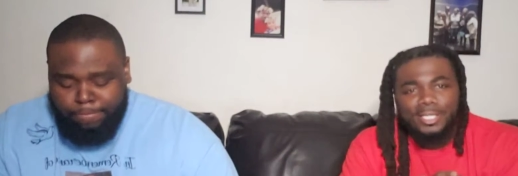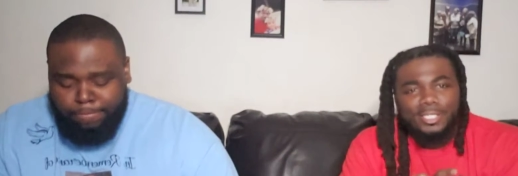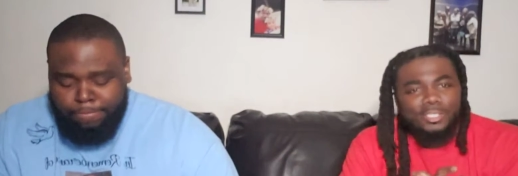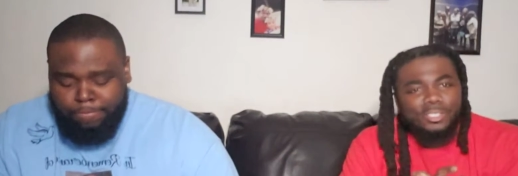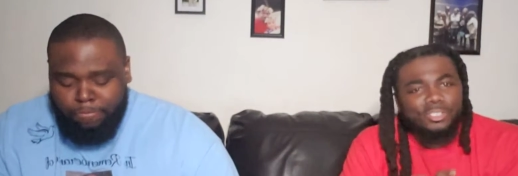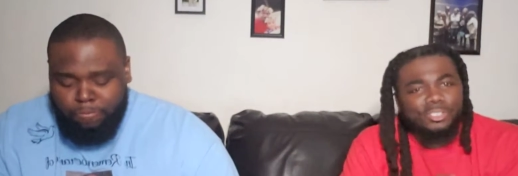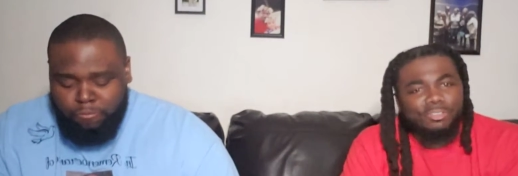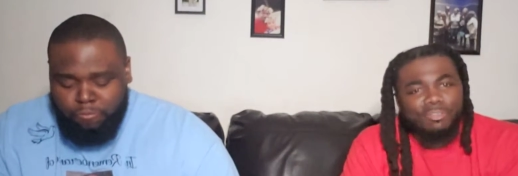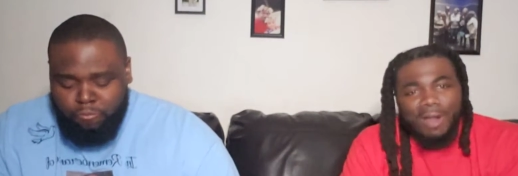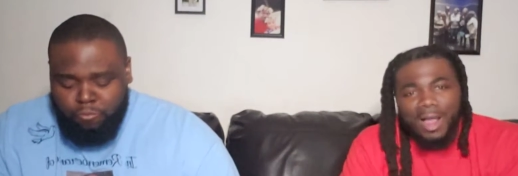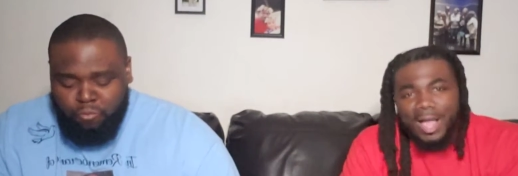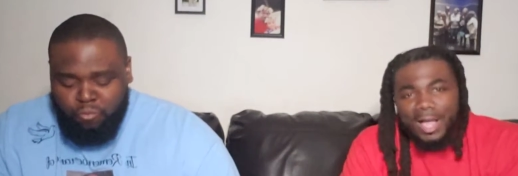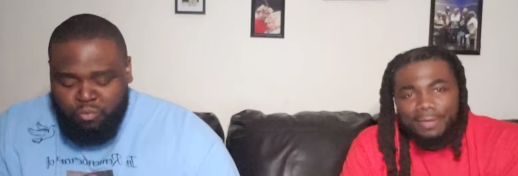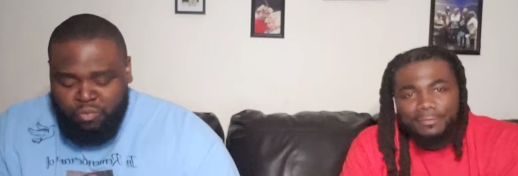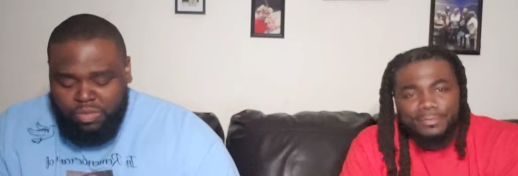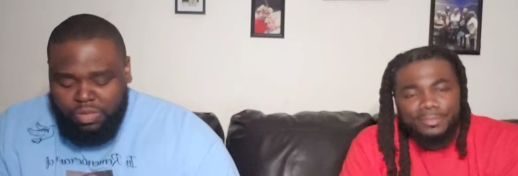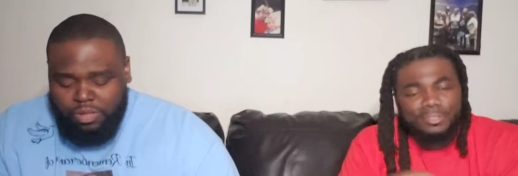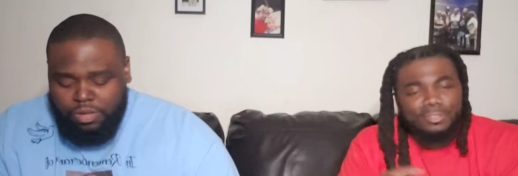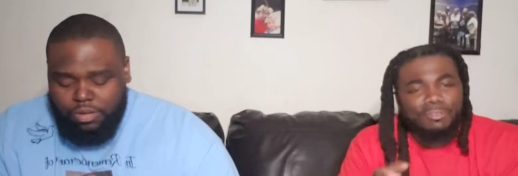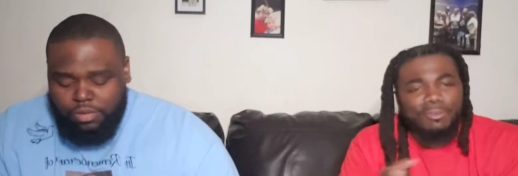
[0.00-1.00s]

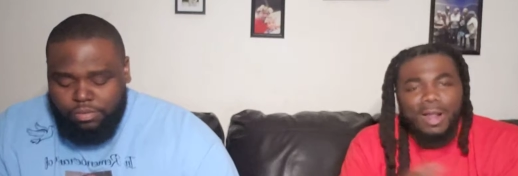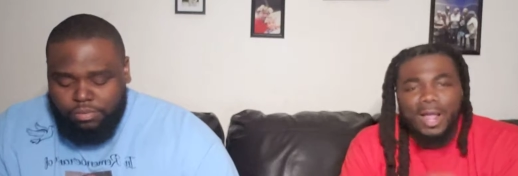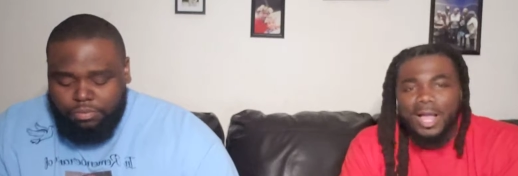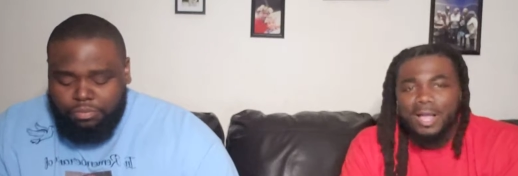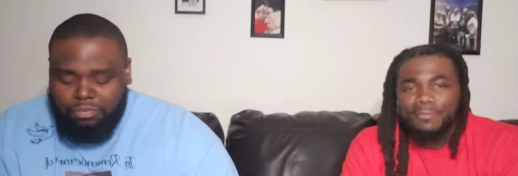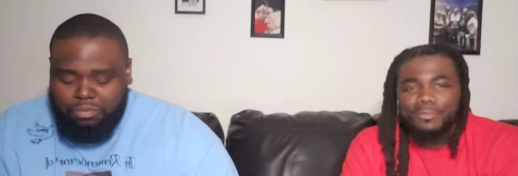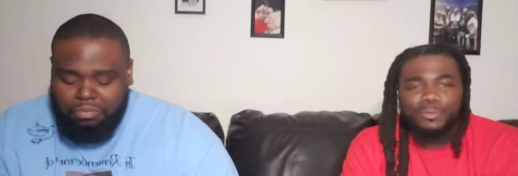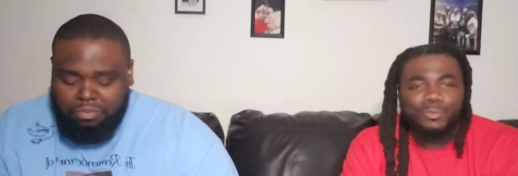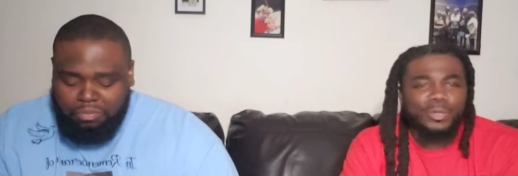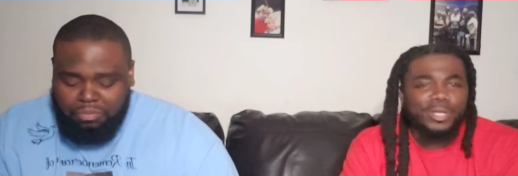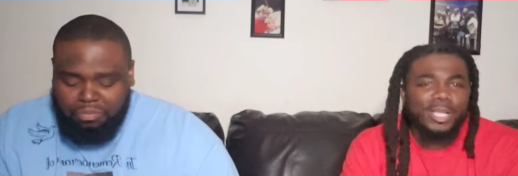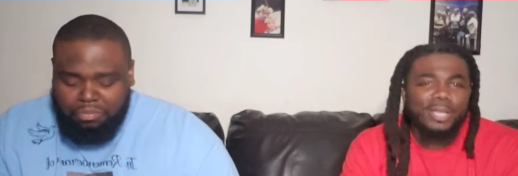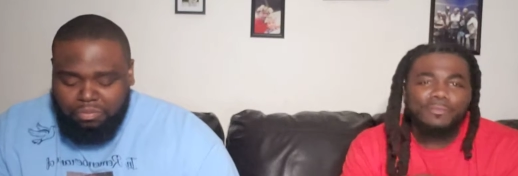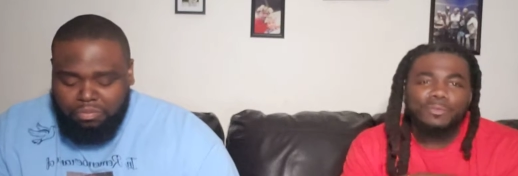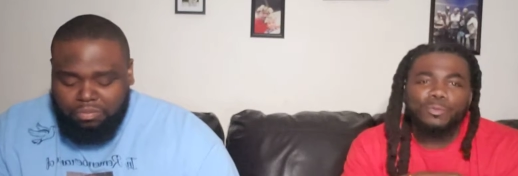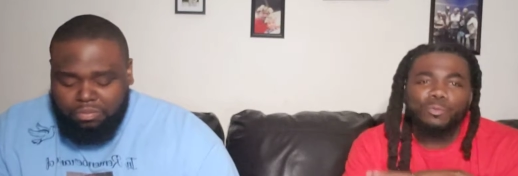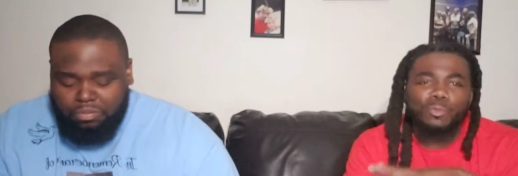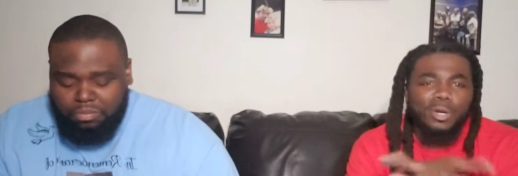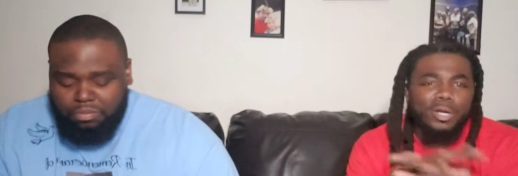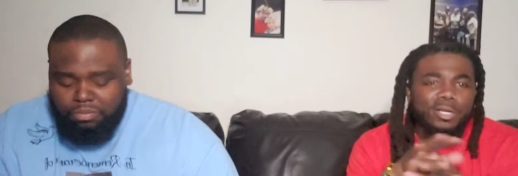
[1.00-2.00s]
Speaker 1: striving, thriving, whatever
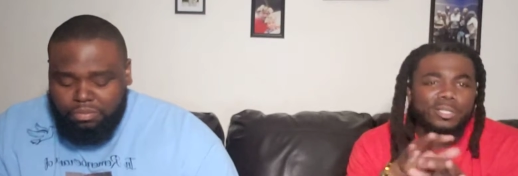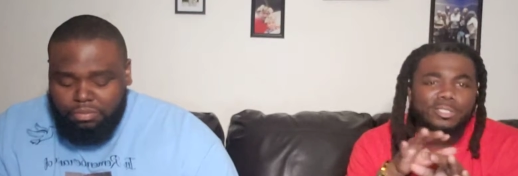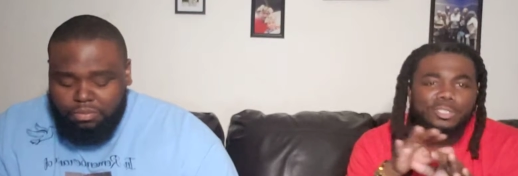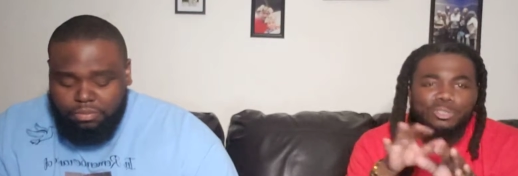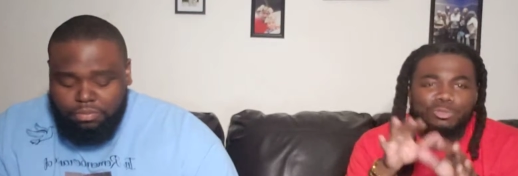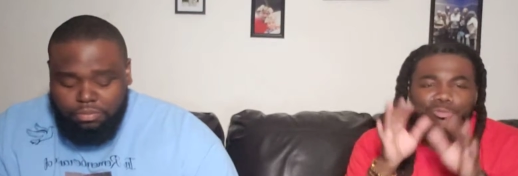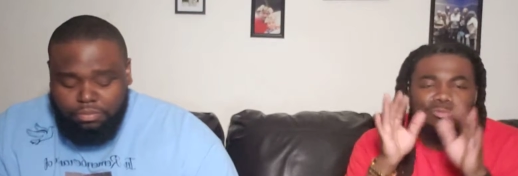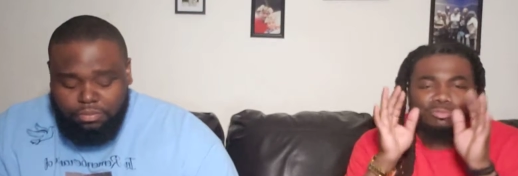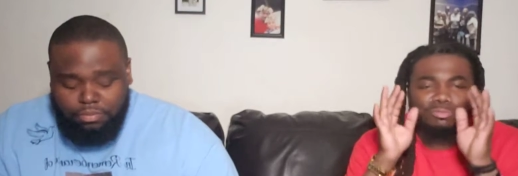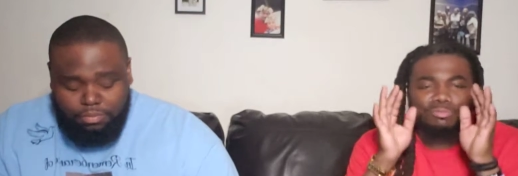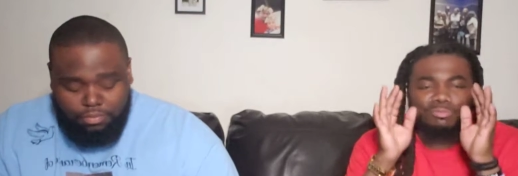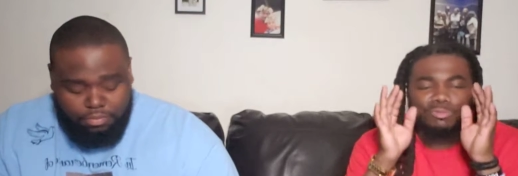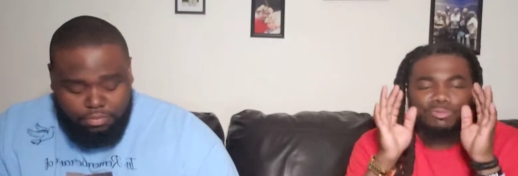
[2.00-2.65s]
words you